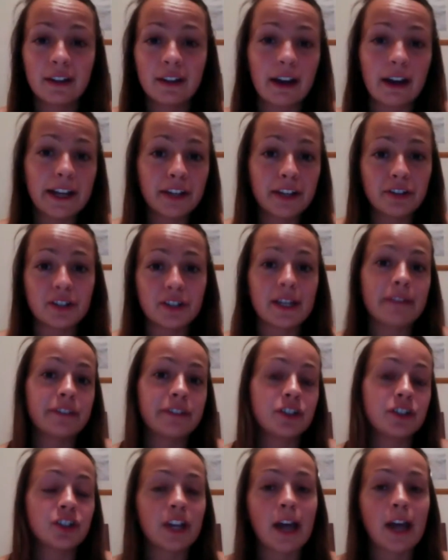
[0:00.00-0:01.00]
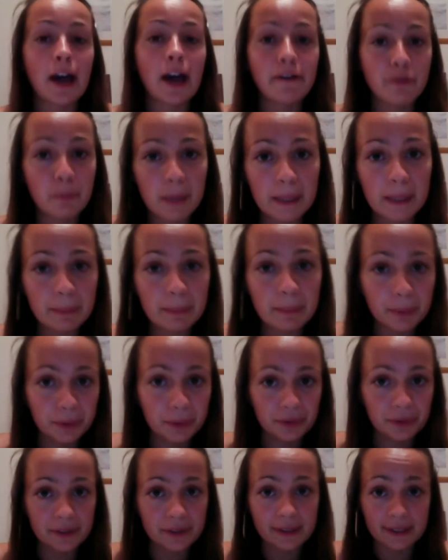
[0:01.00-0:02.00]
I don't just have to share other
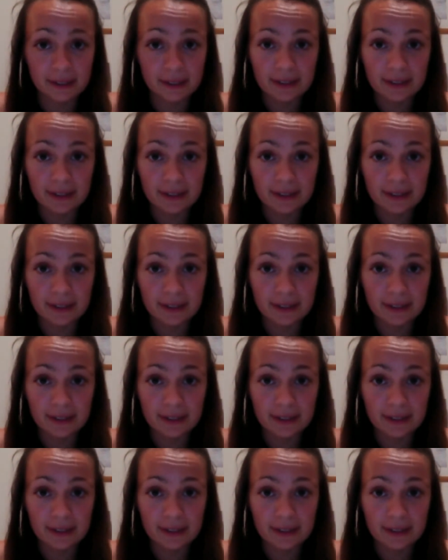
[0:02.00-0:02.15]
people's